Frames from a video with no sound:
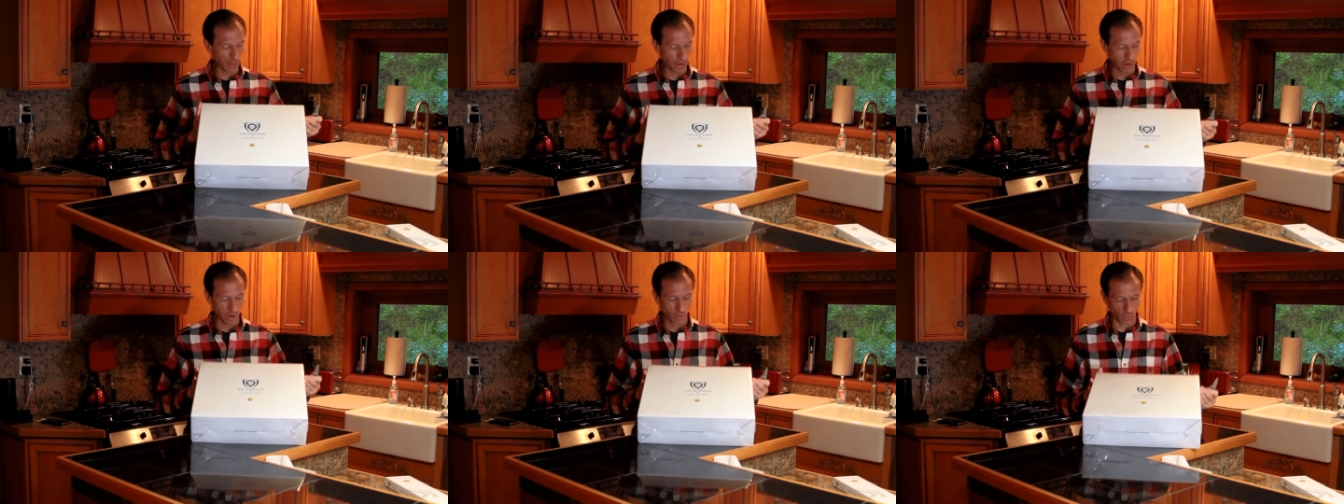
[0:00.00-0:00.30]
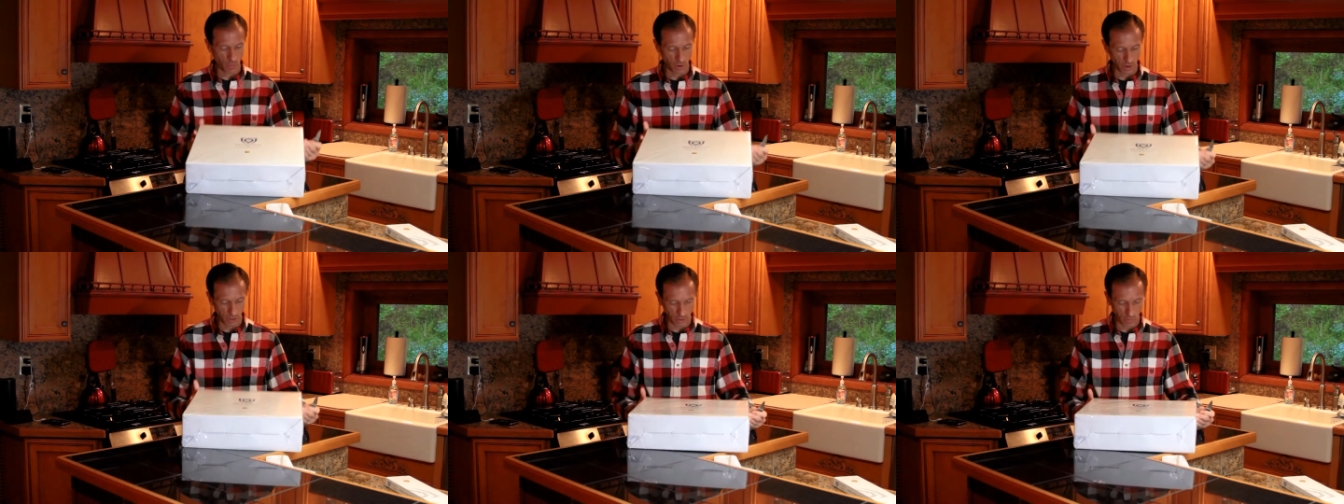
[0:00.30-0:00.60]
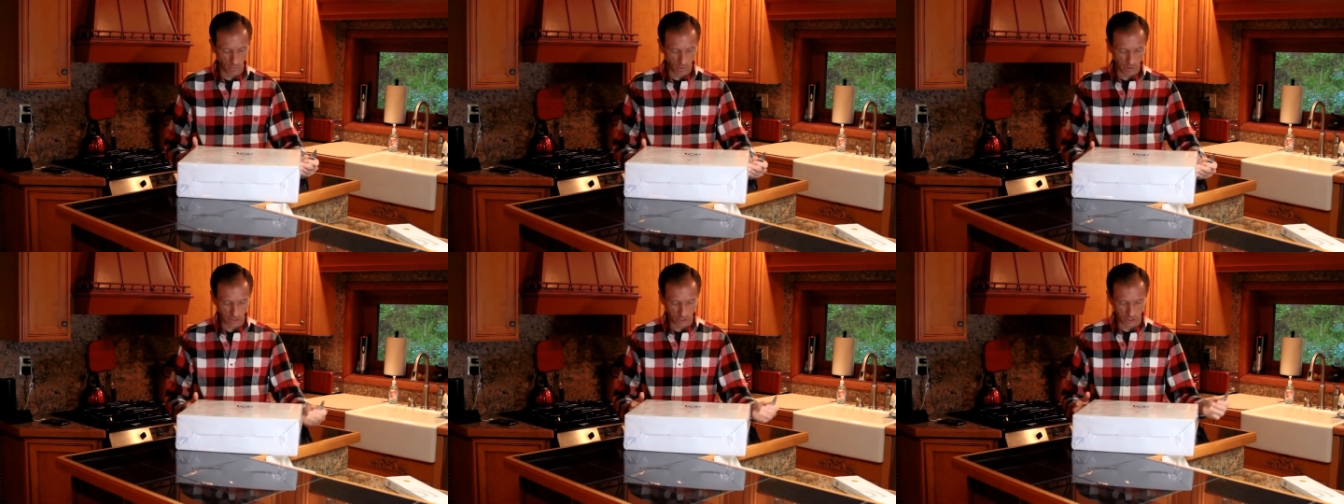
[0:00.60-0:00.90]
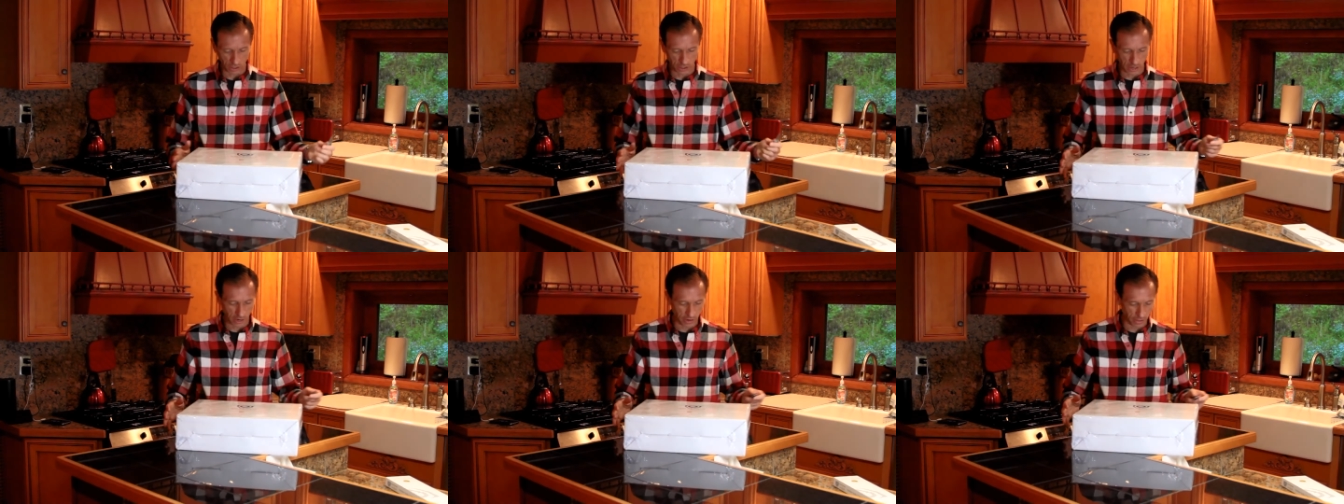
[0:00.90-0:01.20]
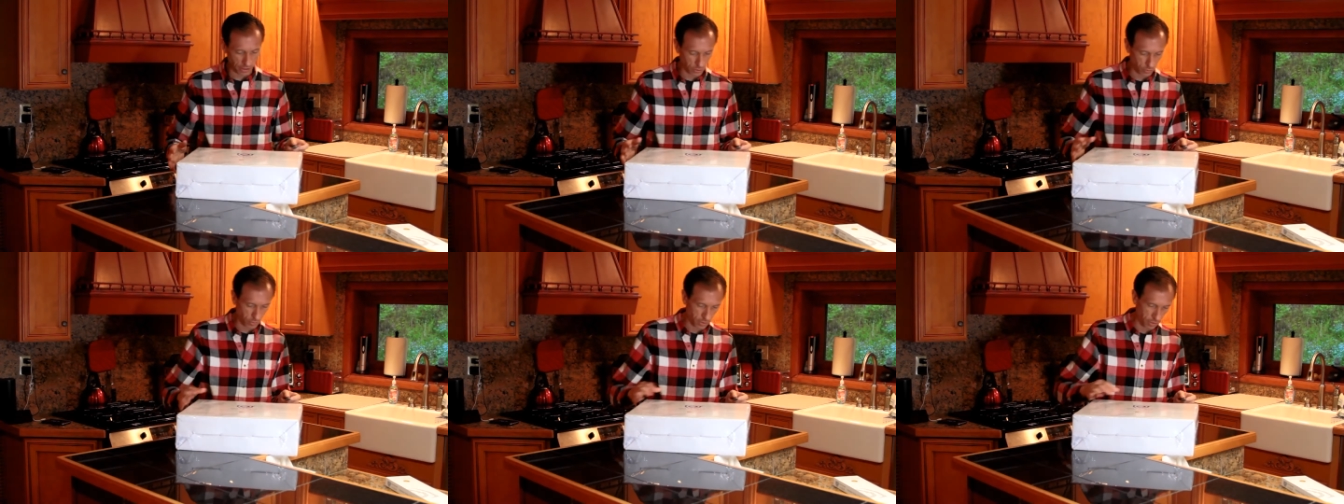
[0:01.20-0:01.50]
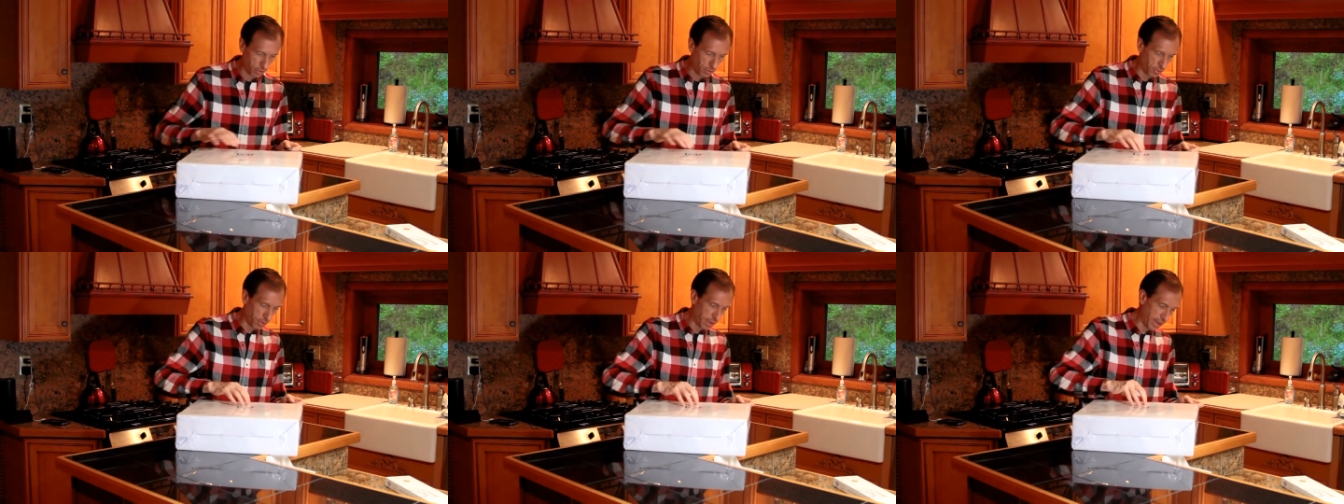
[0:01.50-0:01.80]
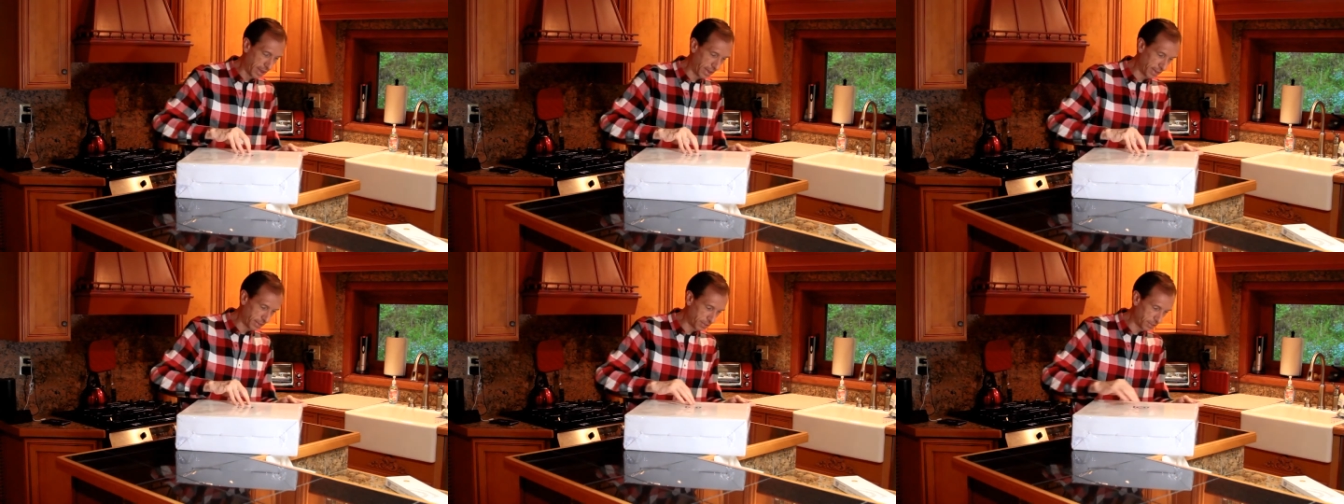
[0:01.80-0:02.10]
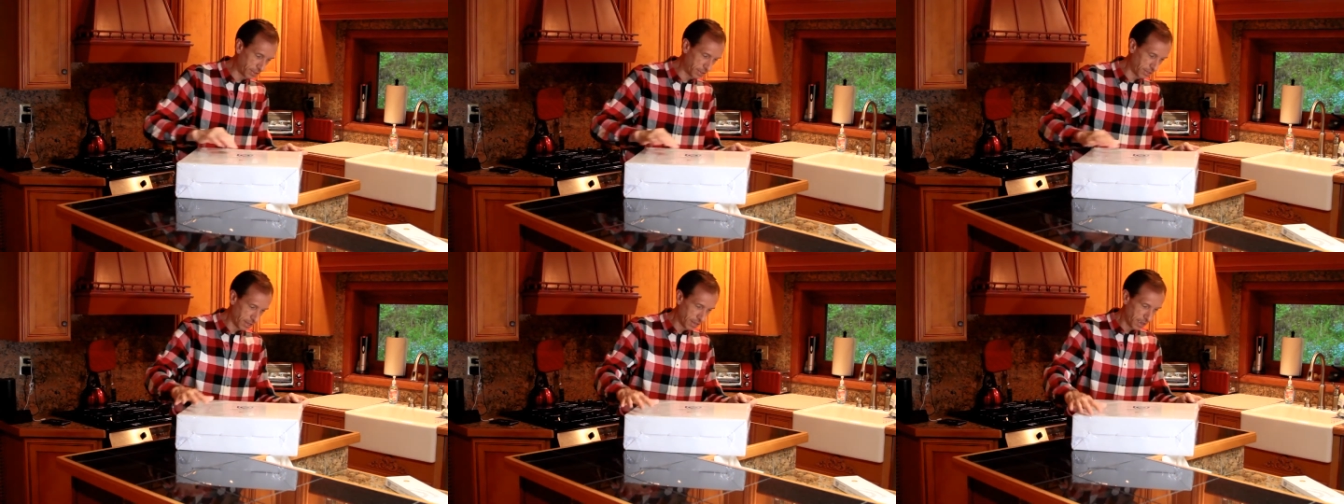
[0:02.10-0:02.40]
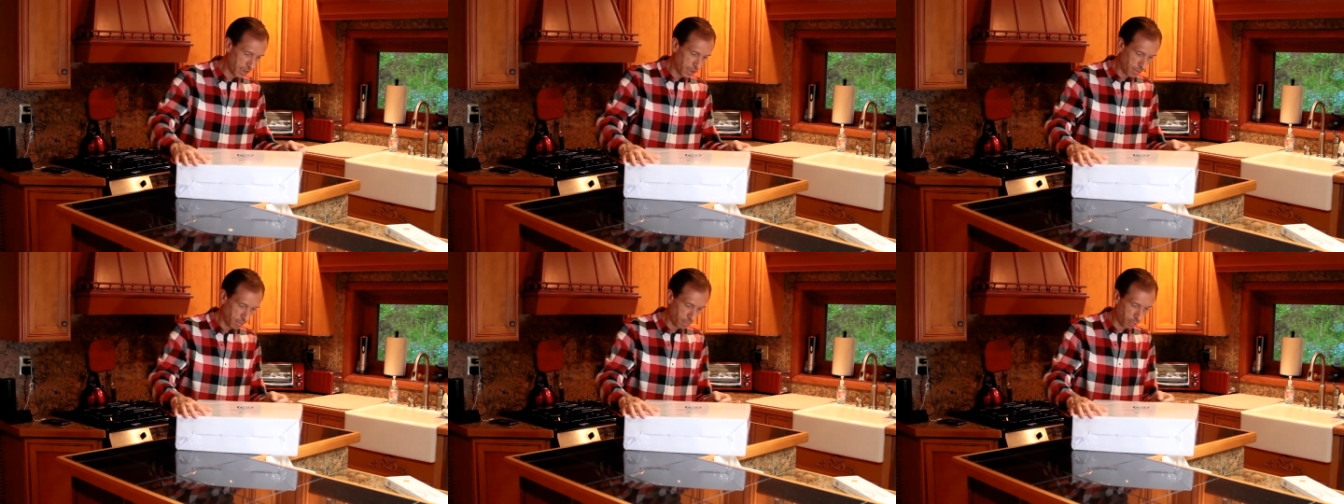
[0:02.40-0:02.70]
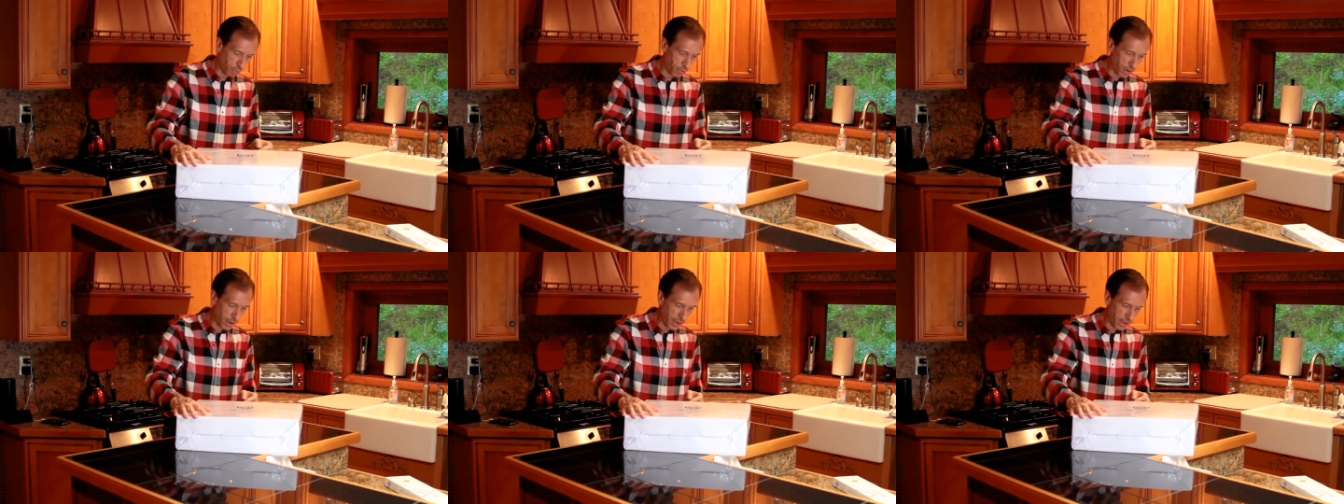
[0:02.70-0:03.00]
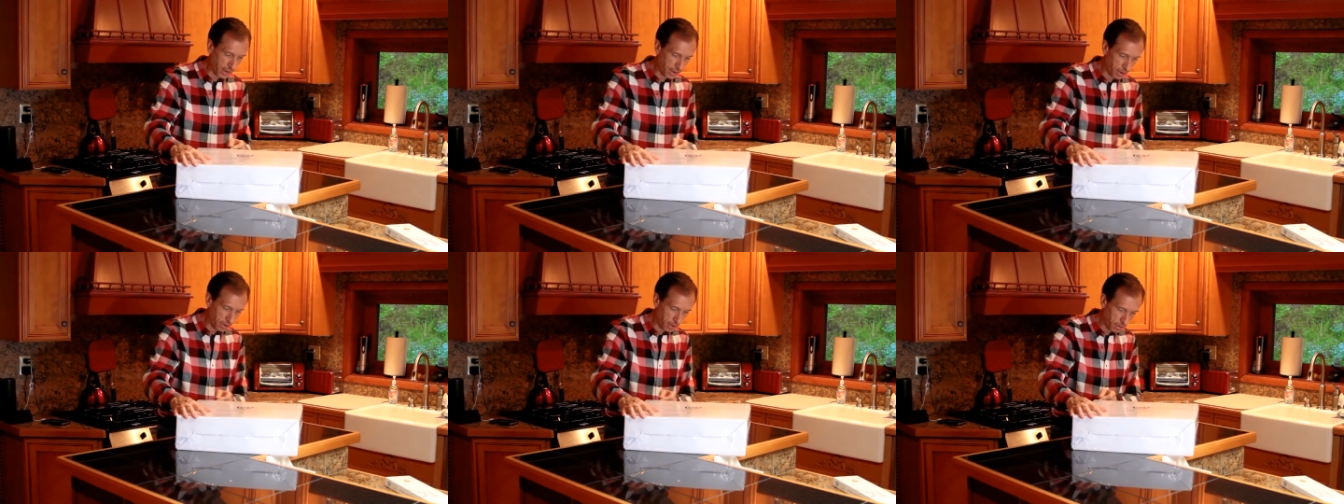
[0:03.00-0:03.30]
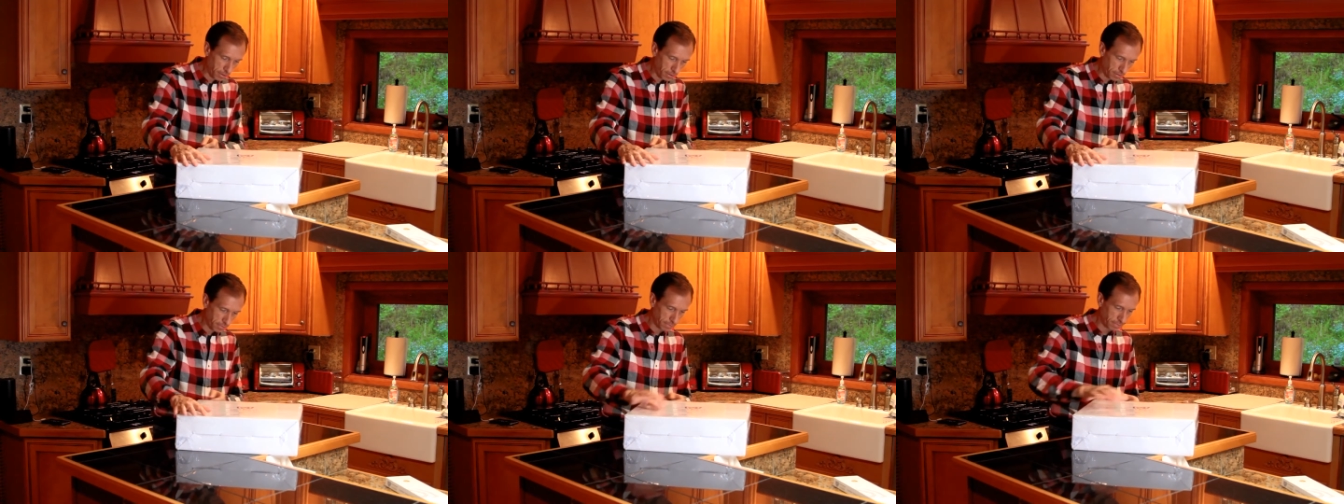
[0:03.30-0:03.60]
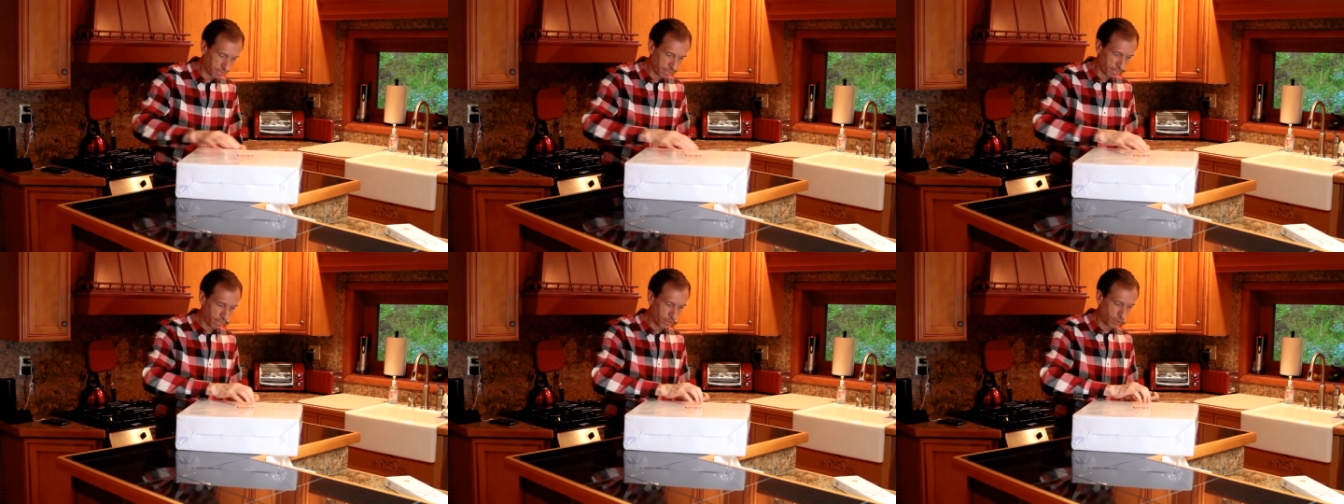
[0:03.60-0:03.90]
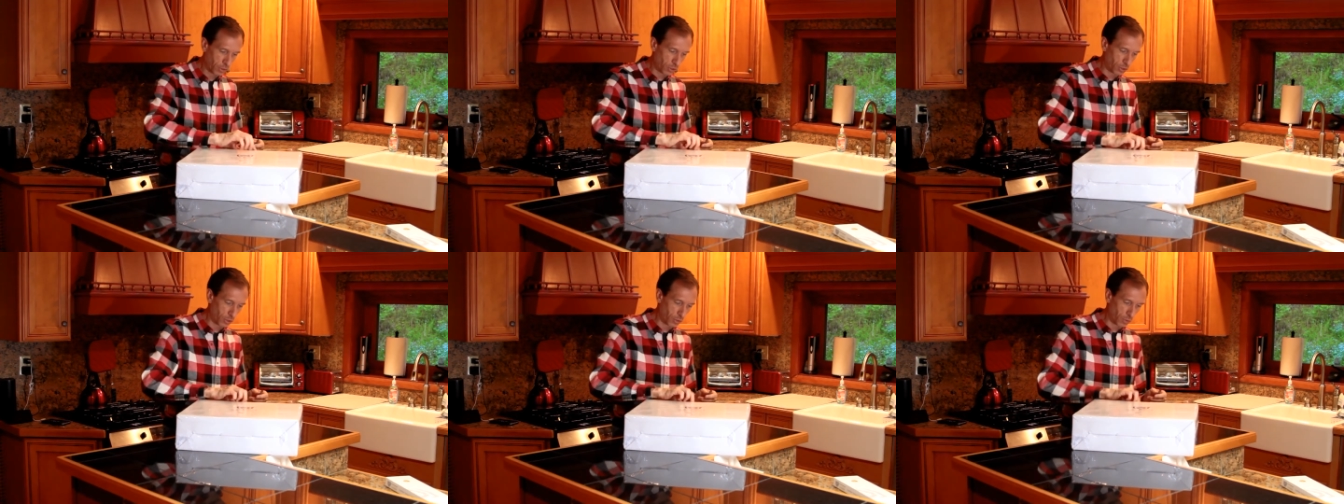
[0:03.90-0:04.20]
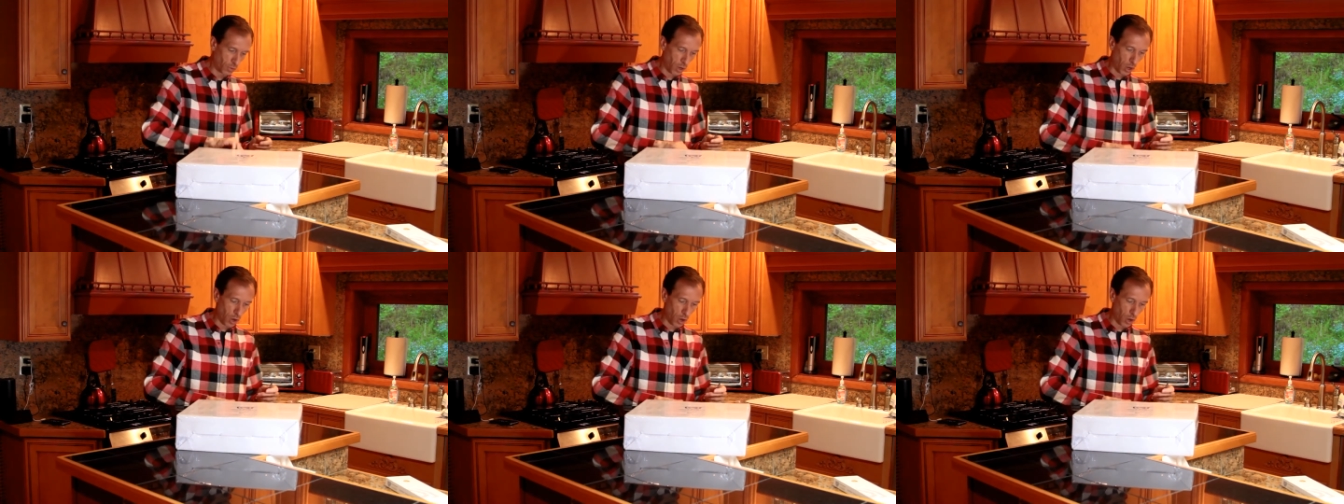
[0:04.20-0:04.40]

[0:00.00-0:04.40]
and I really wanted to share this with you guys prior to